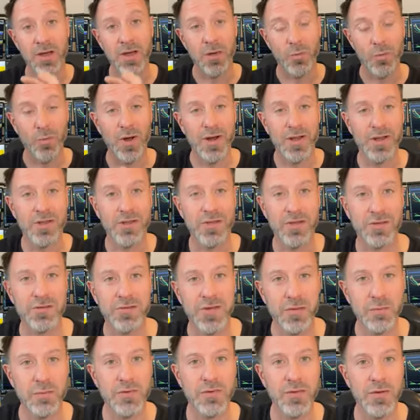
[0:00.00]
And one of the things
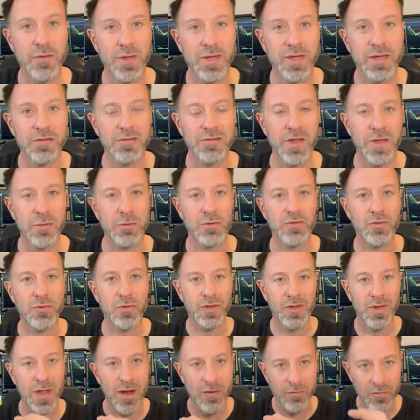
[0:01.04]
they were doing is they were
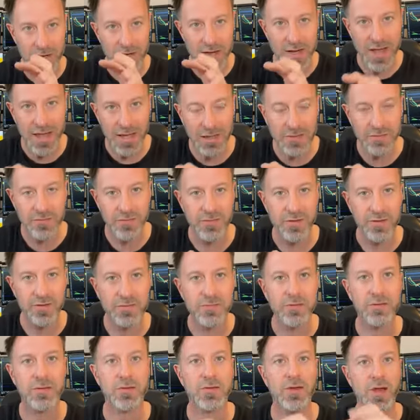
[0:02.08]
doing their
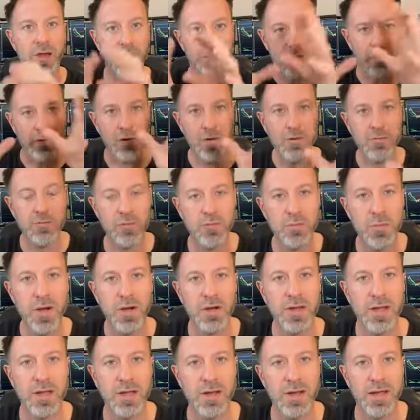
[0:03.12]
analysis, their overall
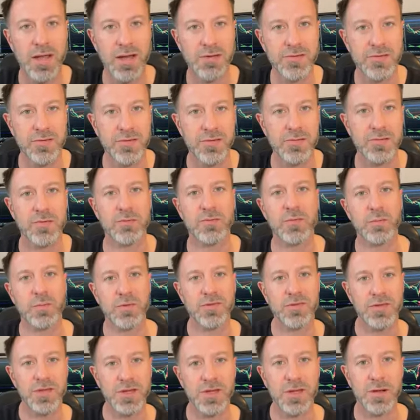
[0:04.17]
market analysis of the
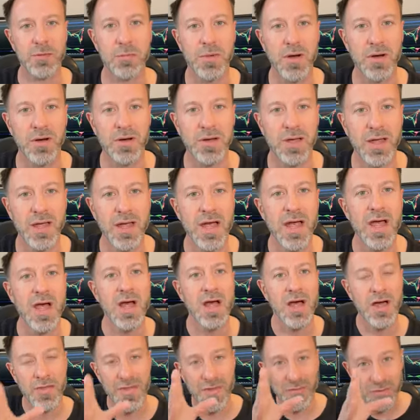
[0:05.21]
particular market,
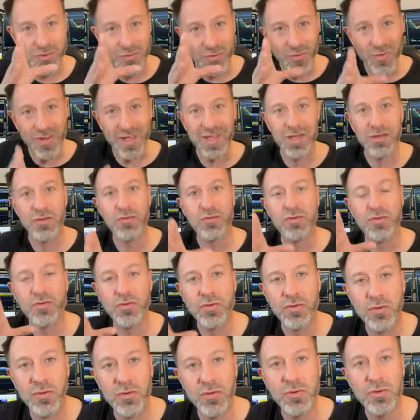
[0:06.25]
and they were doing it
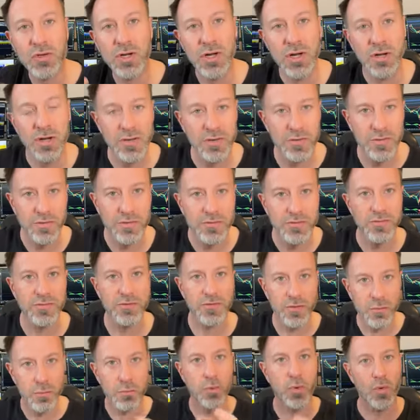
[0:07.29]
too close to
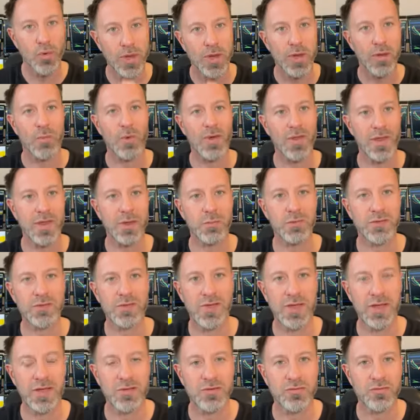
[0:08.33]
the point where they would
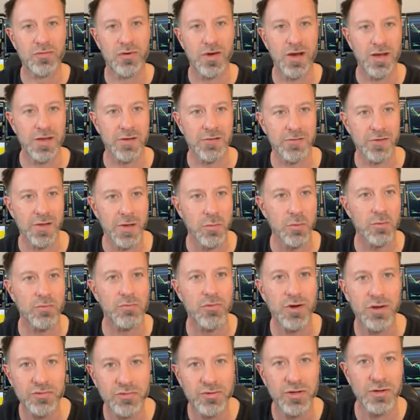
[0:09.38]
take the trade. So they were
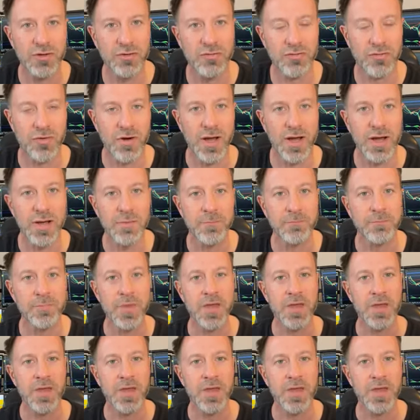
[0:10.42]
rushing the trade,